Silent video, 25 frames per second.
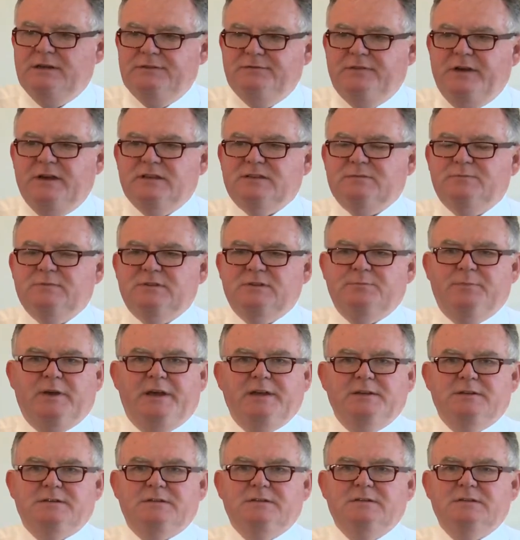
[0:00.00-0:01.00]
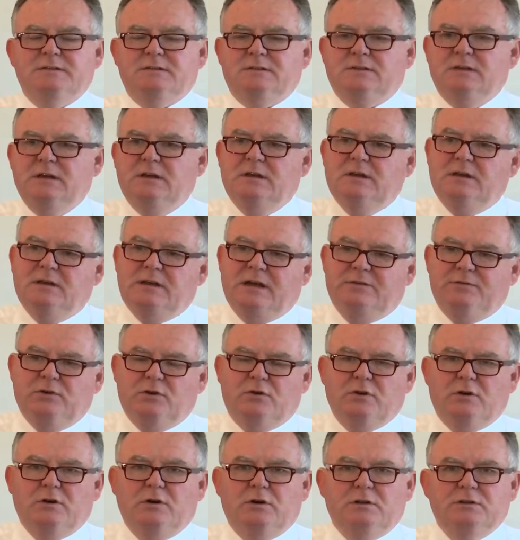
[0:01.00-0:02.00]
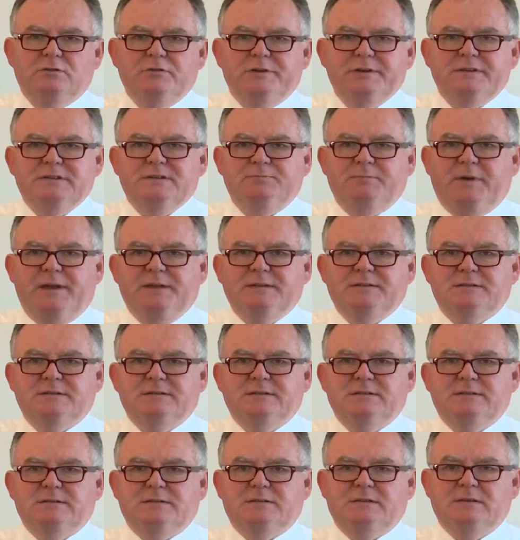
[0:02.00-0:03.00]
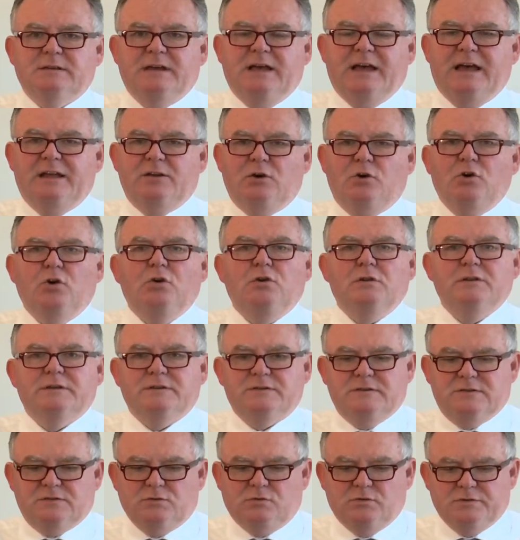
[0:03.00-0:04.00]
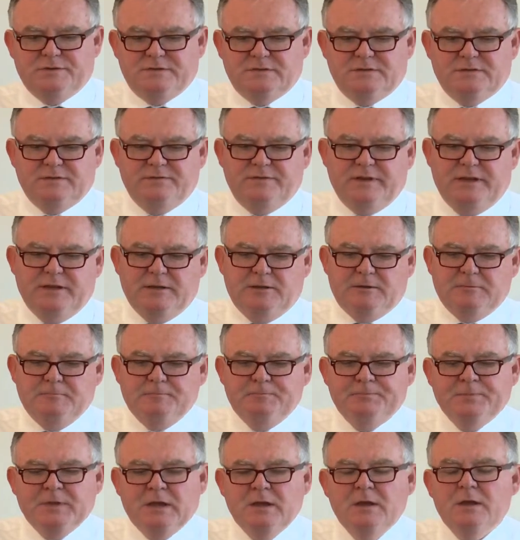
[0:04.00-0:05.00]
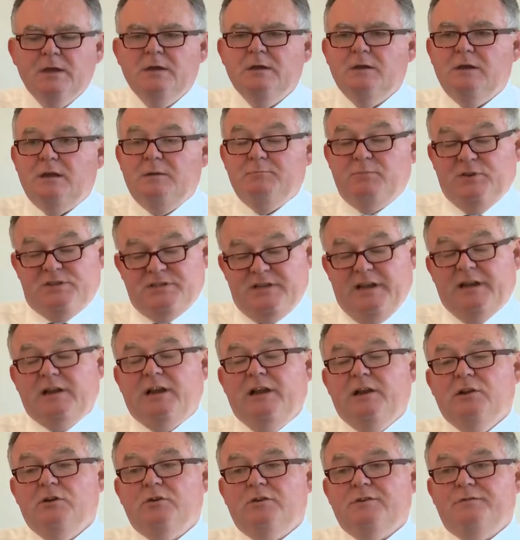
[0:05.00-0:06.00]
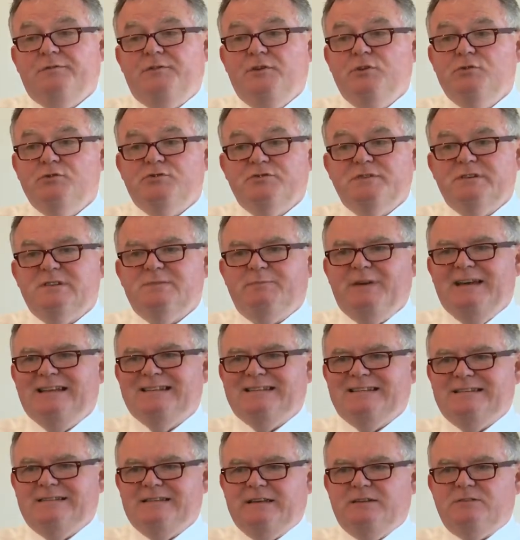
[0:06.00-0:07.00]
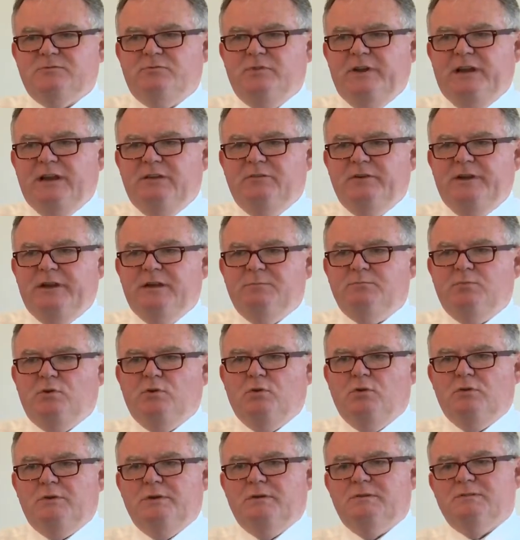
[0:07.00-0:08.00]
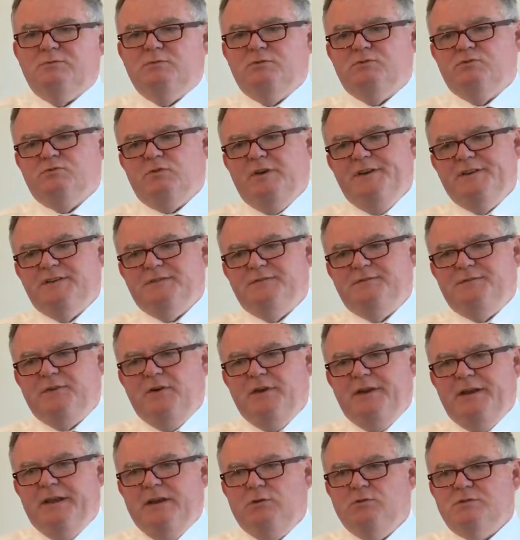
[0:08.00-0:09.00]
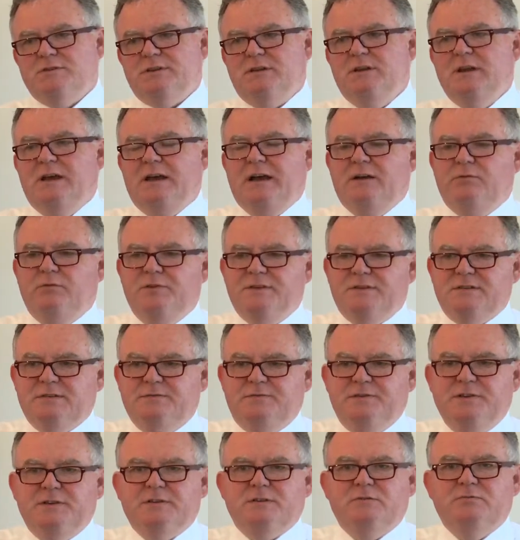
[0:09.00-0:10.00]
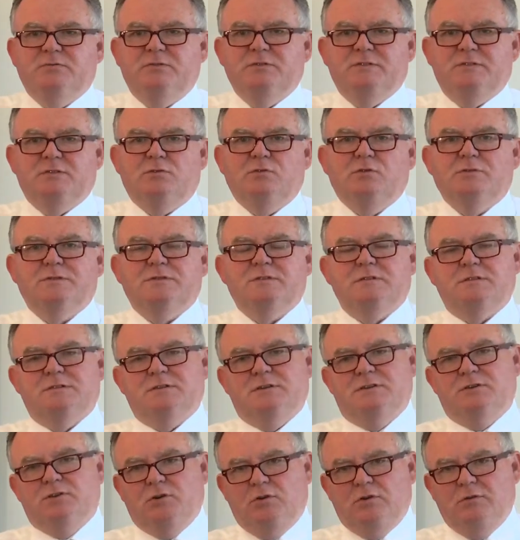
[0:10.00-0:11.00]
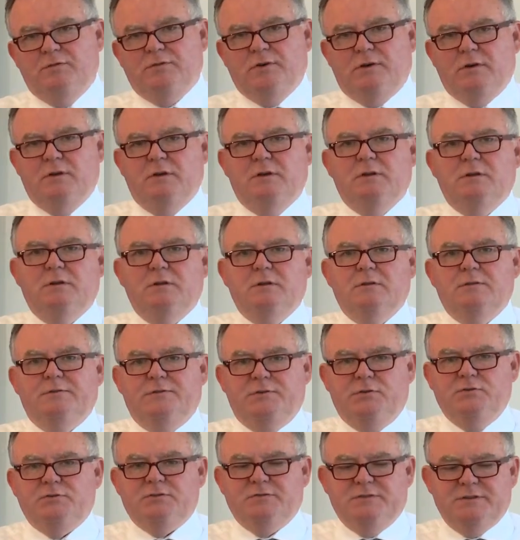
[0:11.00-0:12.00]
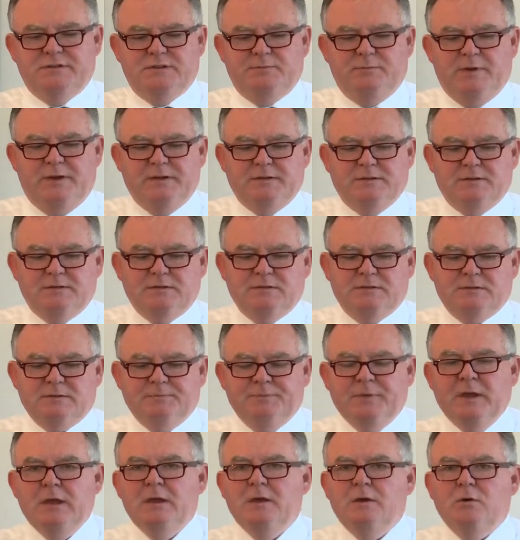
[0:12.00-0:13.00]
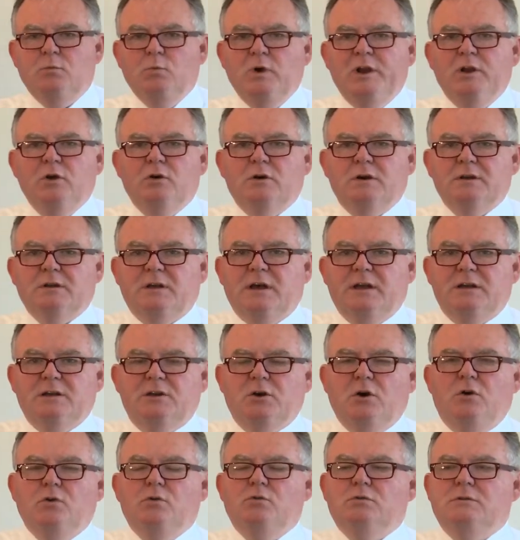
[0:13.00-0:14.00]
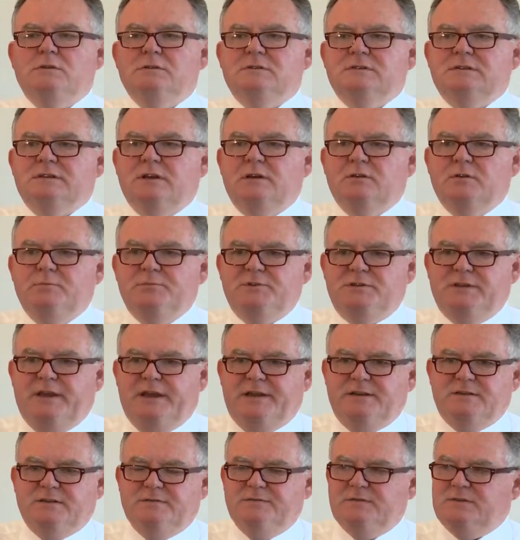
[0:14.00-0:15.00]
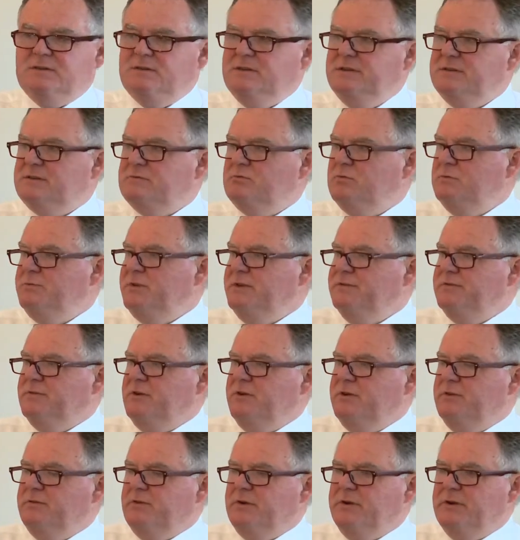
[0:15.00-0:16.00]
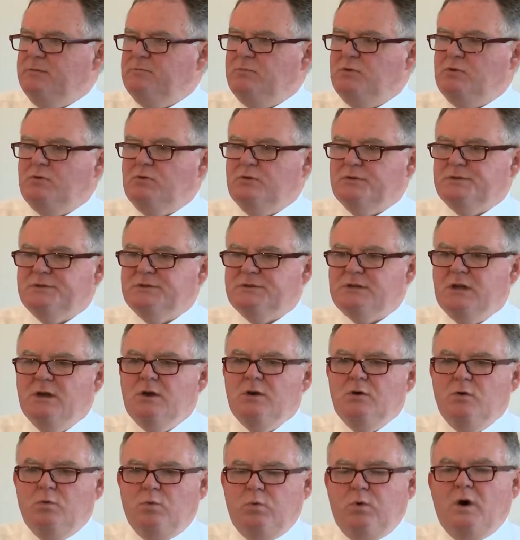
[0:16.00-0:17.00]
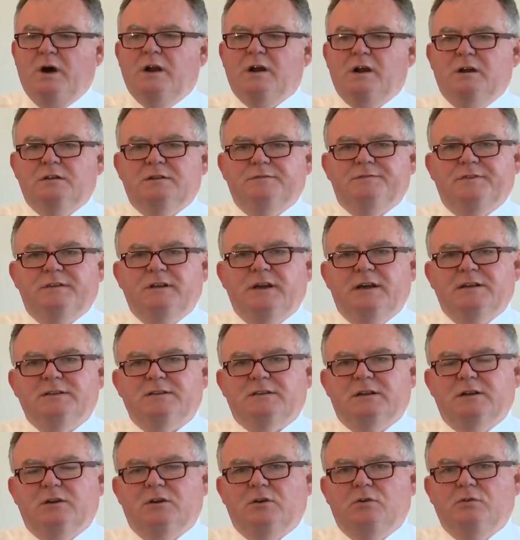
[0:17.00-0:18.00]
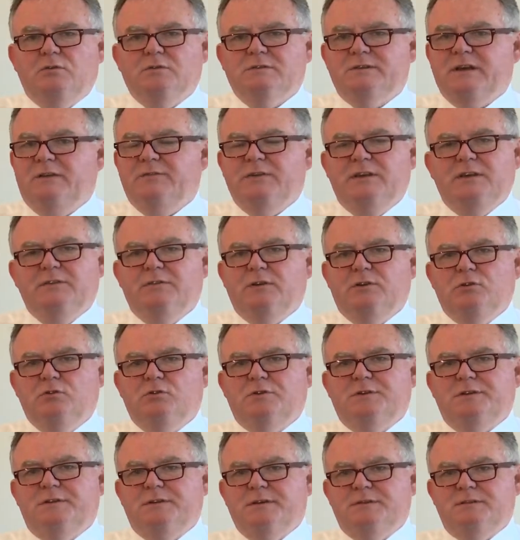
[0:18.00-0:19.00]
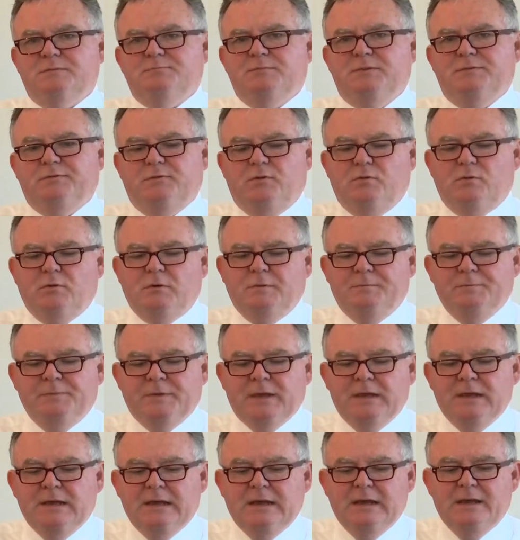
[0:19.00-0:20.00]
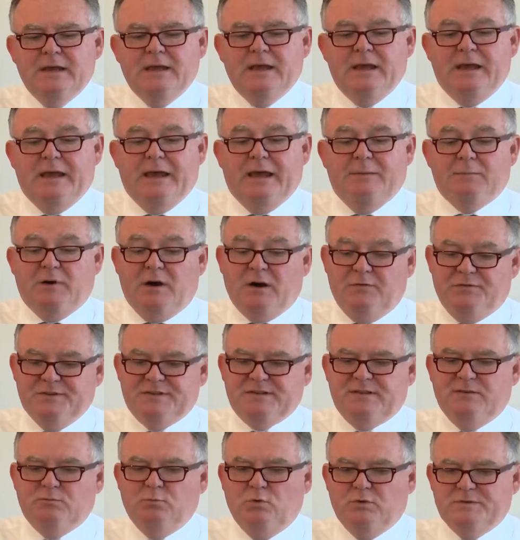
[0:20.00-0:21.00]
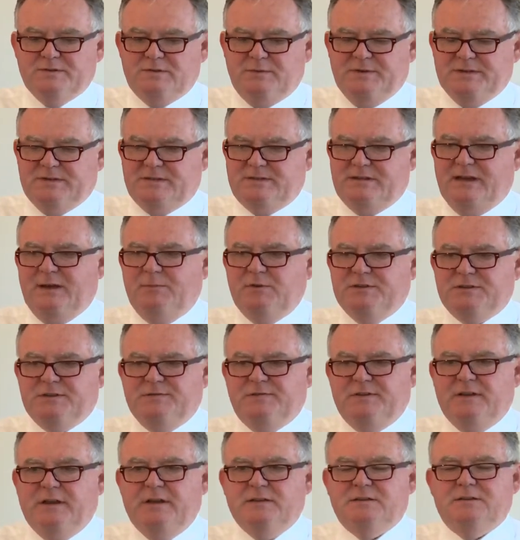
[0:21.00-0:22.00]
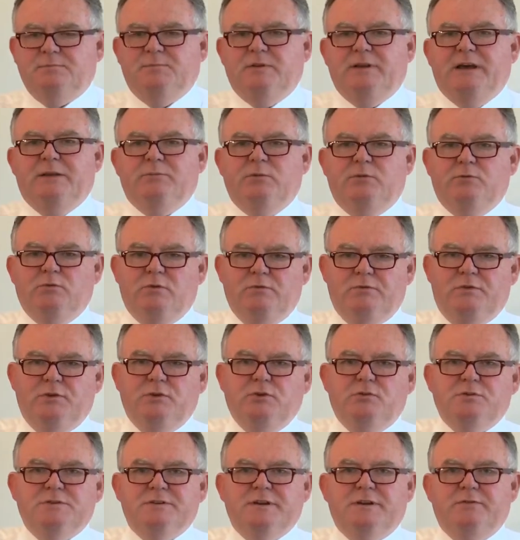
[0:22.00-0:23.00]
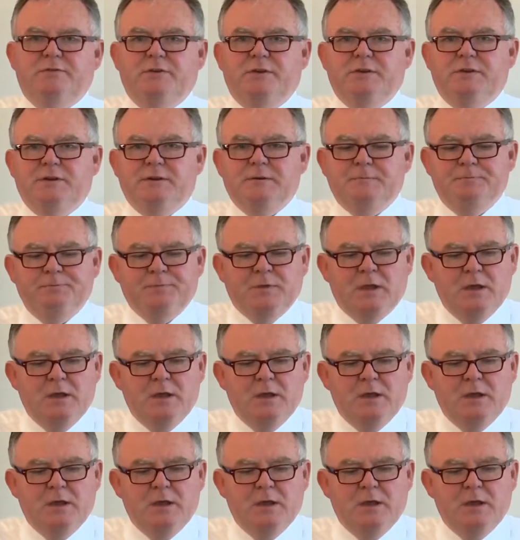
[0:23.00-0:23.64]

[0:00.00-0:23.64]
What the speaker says: investments, pensions, have a look at all their expenses and all their sources of income. Particularly look at future expenses. That's really, really important because we're trying to find out, have we sufficient resources to cover future expenses. We look at goals and objectives, and this would be very, very important. What are the financial goals? Have you even looked at this before? Obviously, once we establish a financial plan, we review it every year.